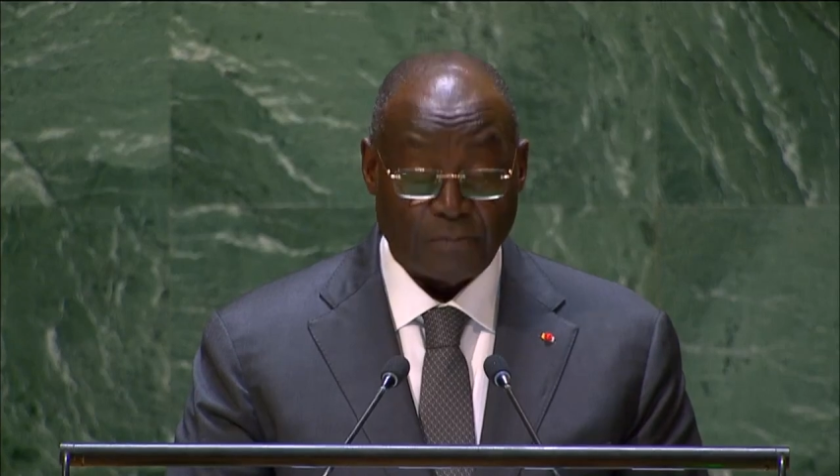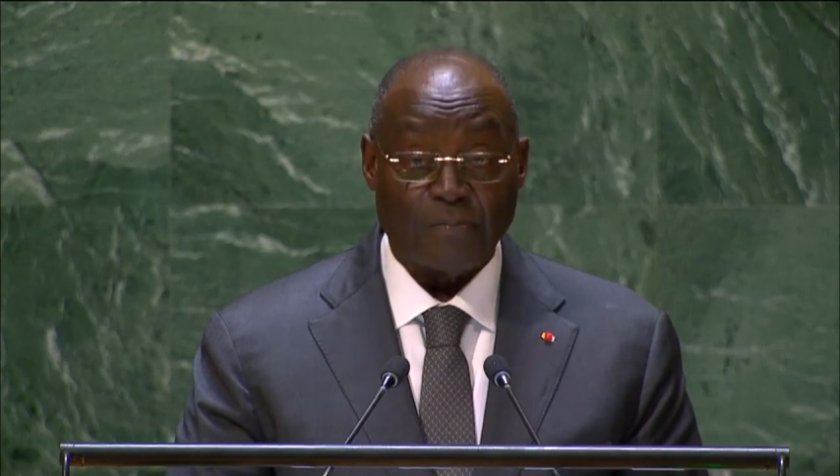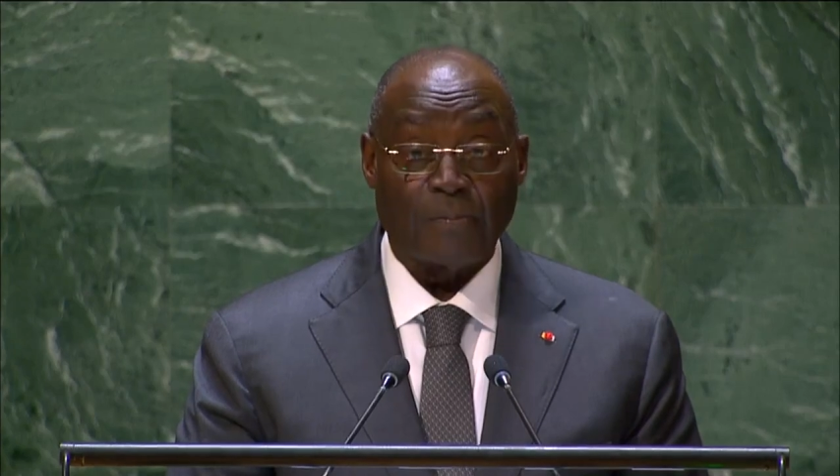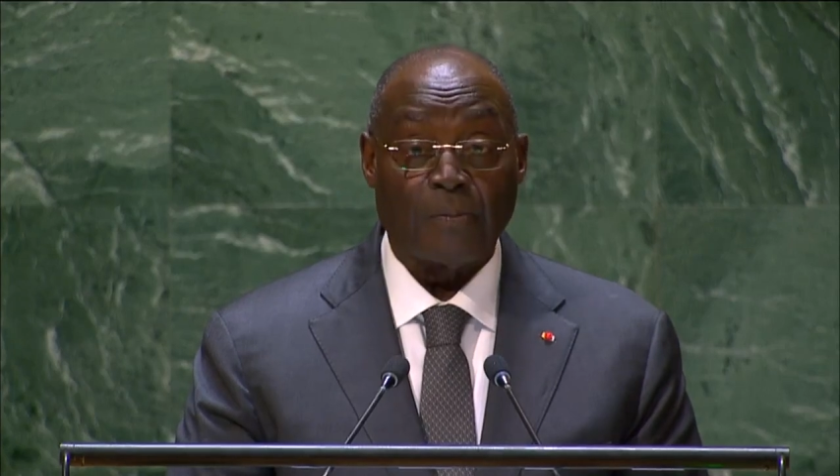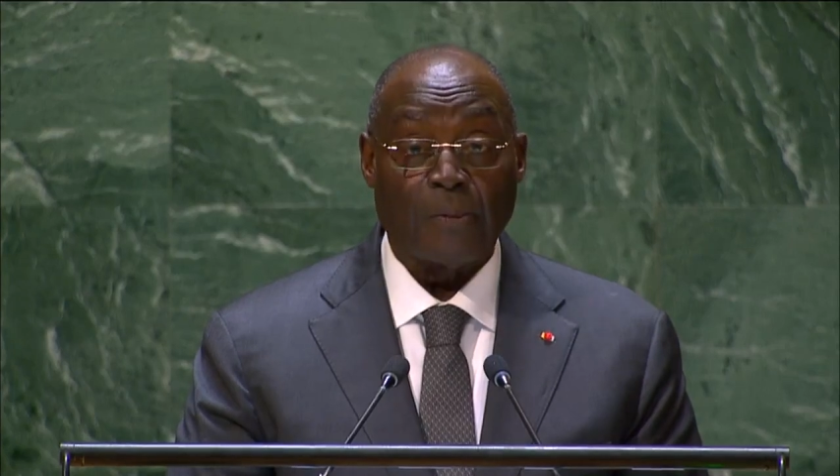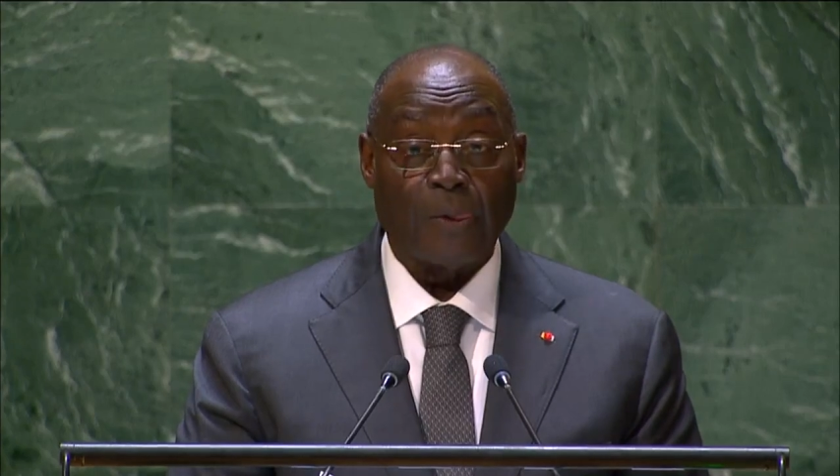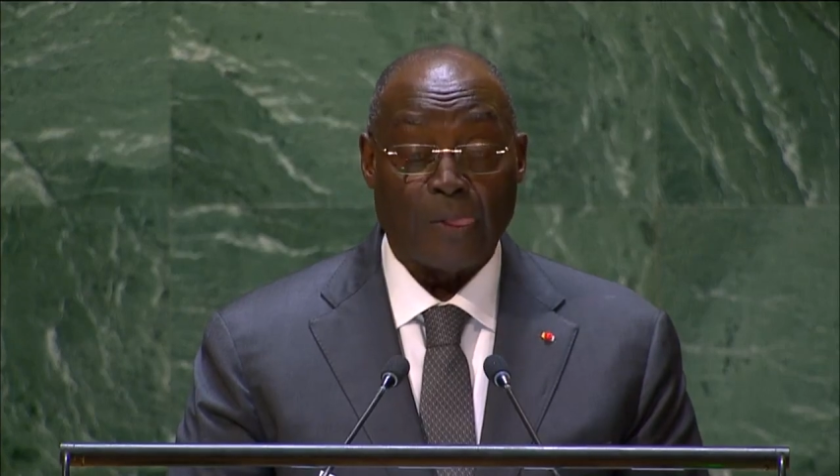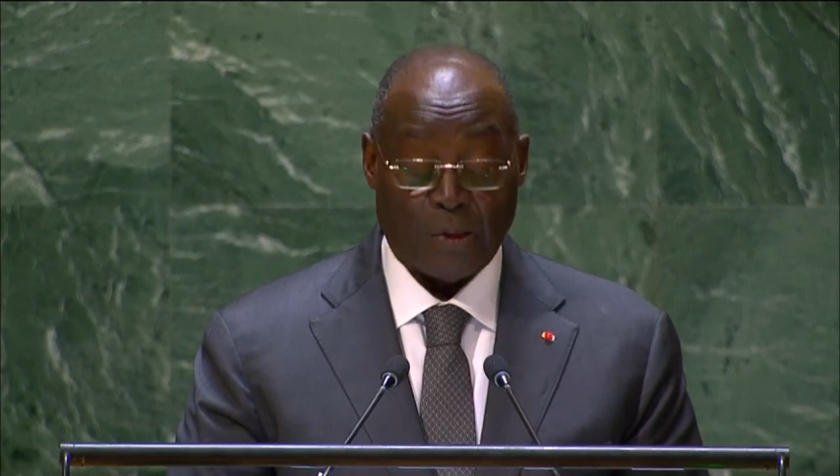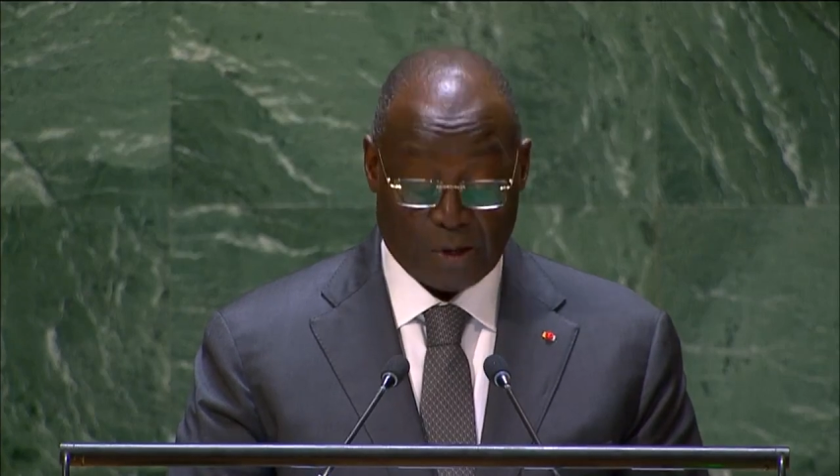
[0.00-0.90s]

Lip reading: we